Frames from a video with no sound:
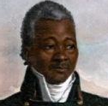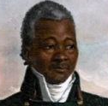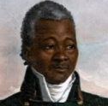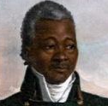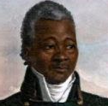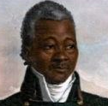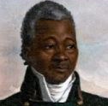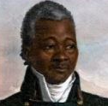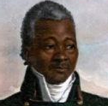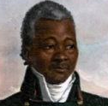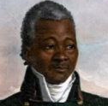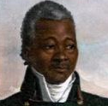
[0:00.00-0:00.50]

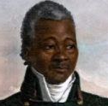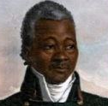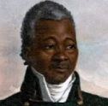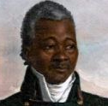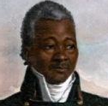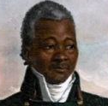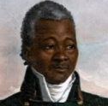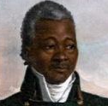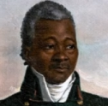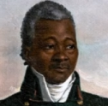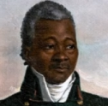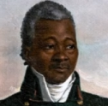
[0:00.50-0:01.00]

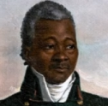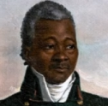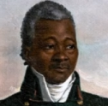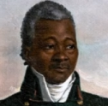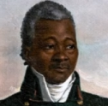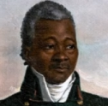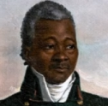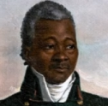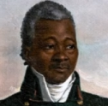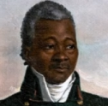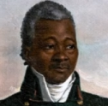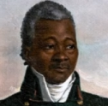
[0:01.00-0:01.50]

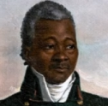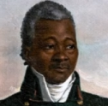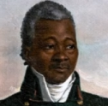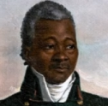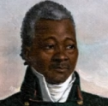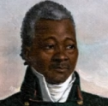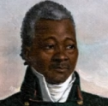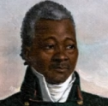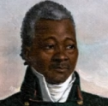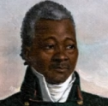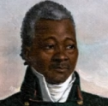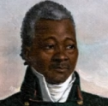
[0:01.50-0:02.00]

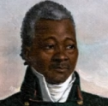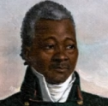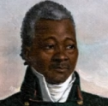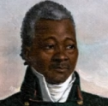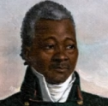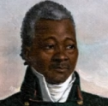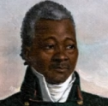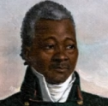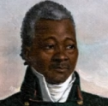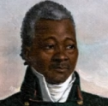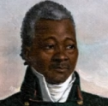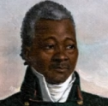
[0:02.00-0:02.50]

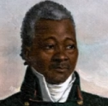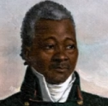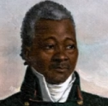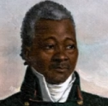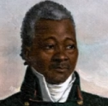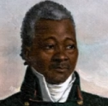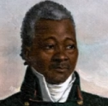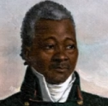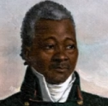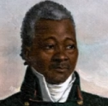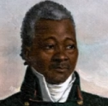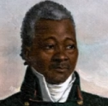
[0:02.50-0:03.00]

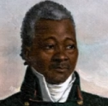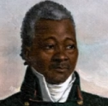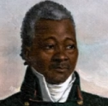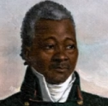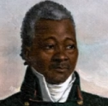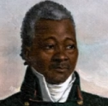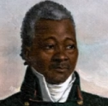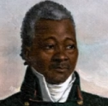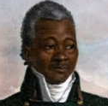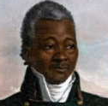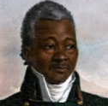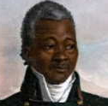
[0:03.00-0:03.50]

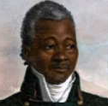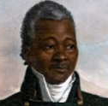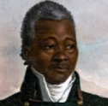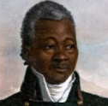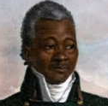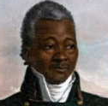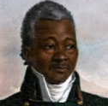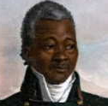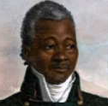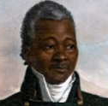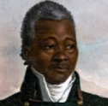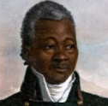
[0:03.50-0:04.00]

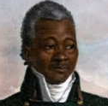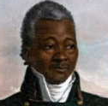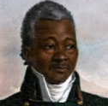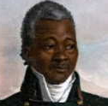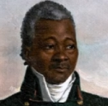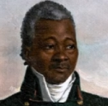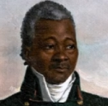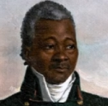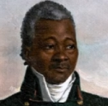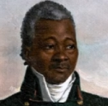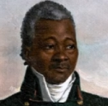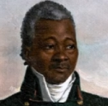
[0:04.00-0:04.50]

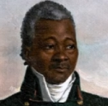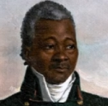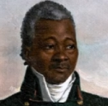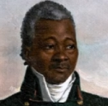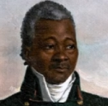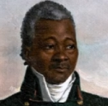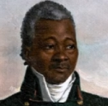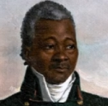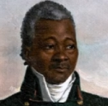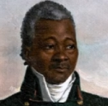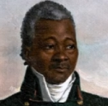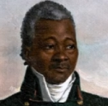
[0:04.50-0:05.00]

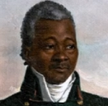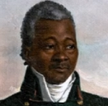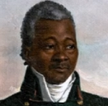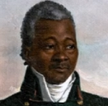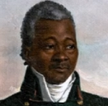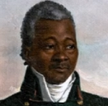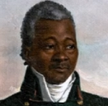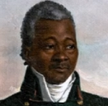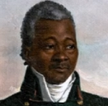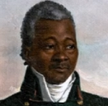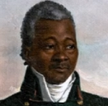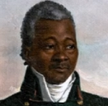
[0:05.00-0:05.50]

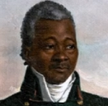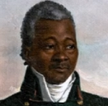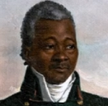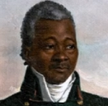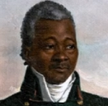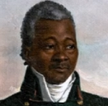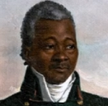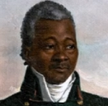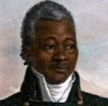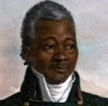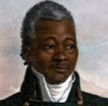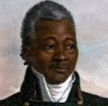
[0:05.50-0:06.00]

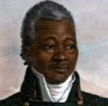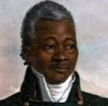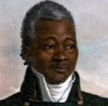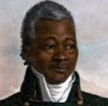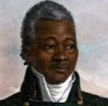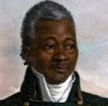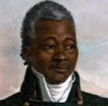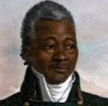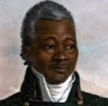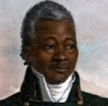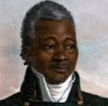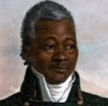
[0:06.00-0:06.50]

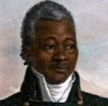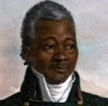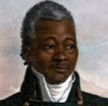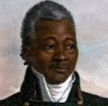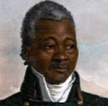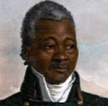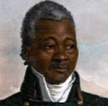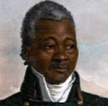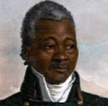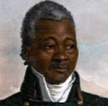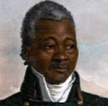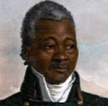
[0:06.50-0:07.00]

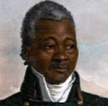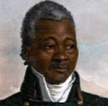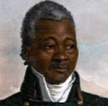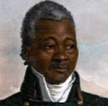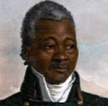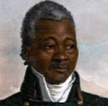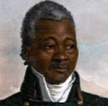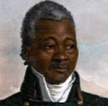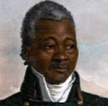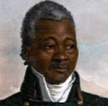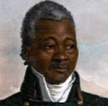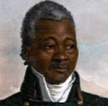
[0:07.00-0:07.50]
This is a still picture; no speech is visible.